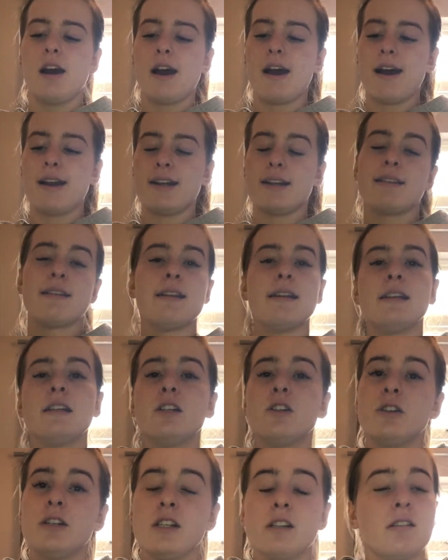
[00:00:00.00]
And it's
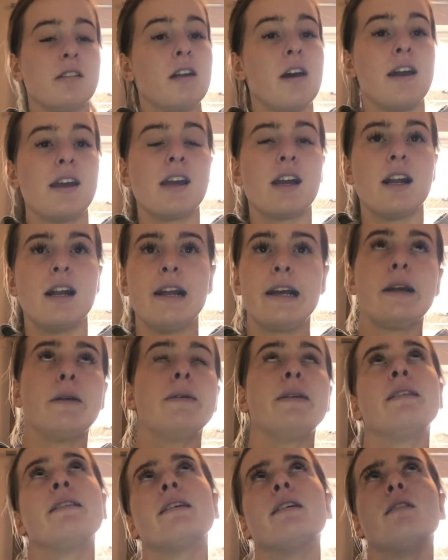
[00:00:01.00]
literally just like
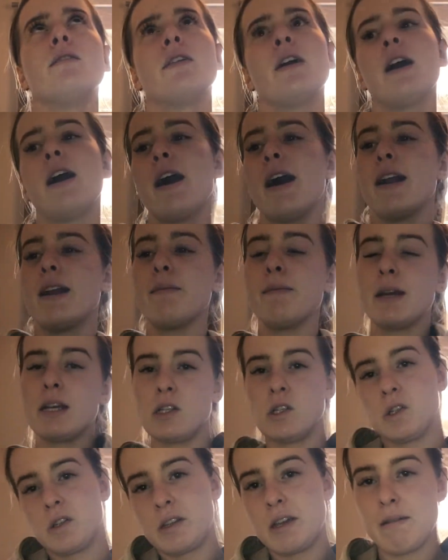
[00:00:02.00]
liquid silver, and it
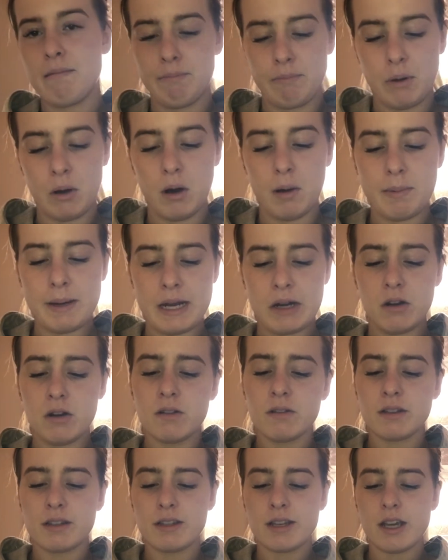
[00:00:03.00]
makes your skin pop. And
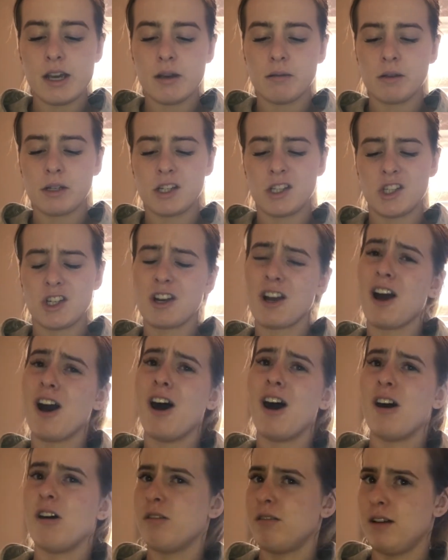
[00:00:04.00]
obviously I'm going to chuck a
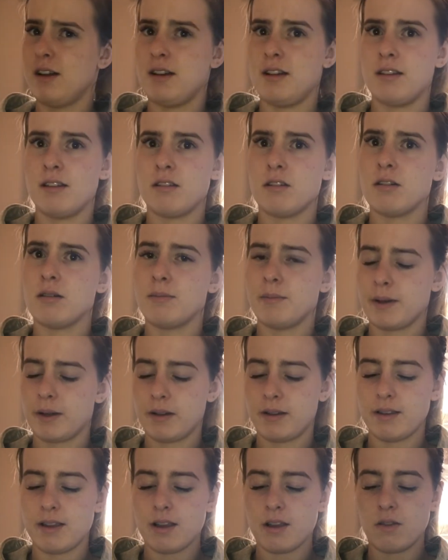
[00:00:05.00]
whole load of this on
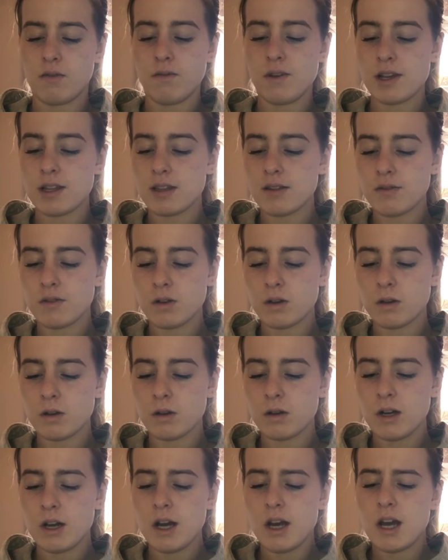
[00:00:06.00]
because it's
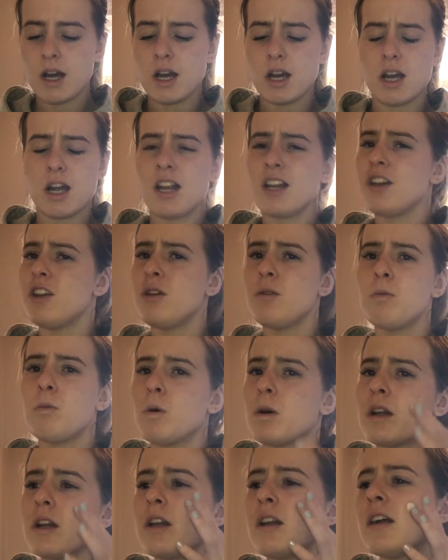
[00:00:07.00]
festival and you
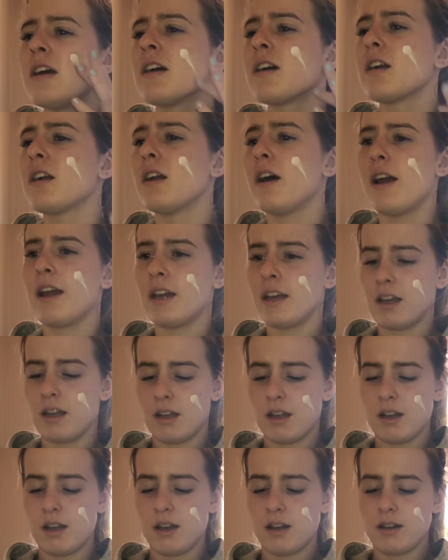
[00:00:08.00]
want to look like
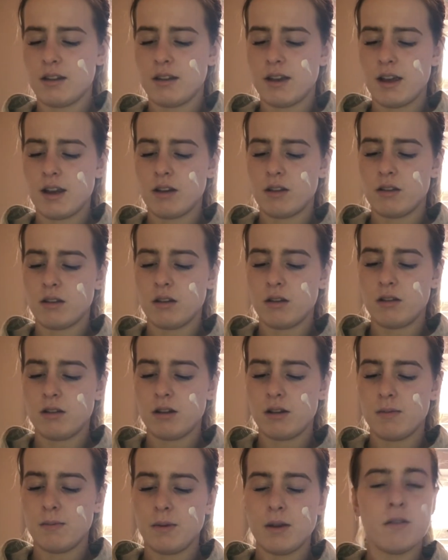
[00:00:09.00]
insane, so
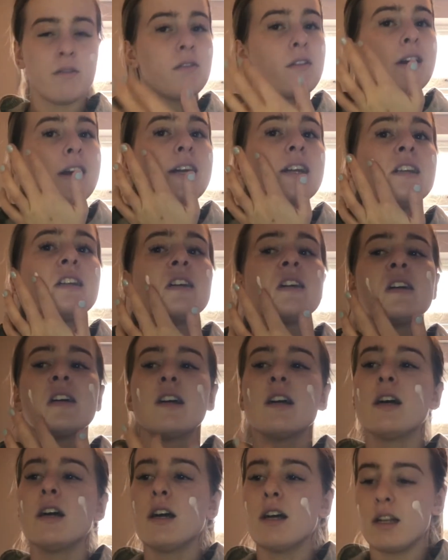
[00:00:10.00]
don't be afraid
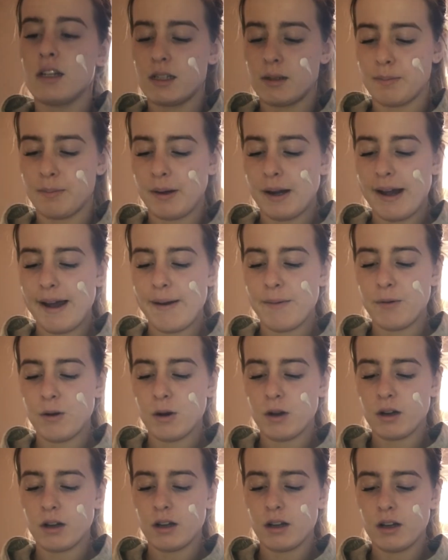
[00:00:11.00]
to plow
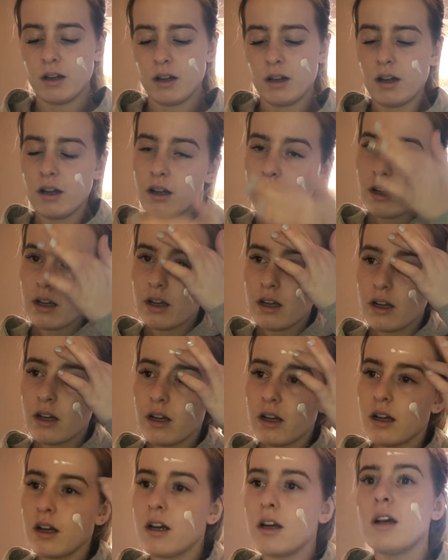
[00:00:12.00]
on
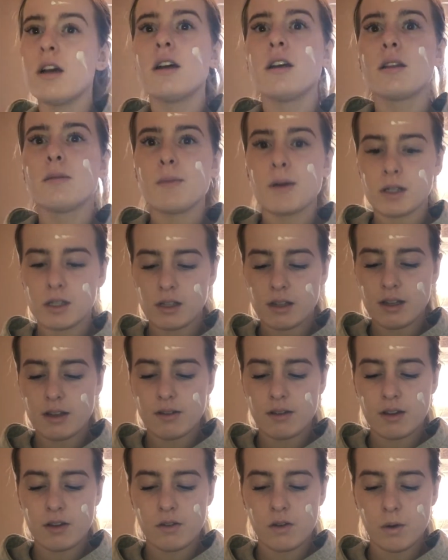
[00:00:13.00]
as much of
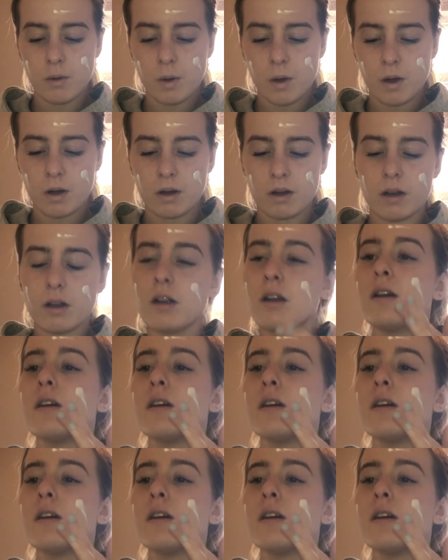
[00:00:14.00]
this as you want.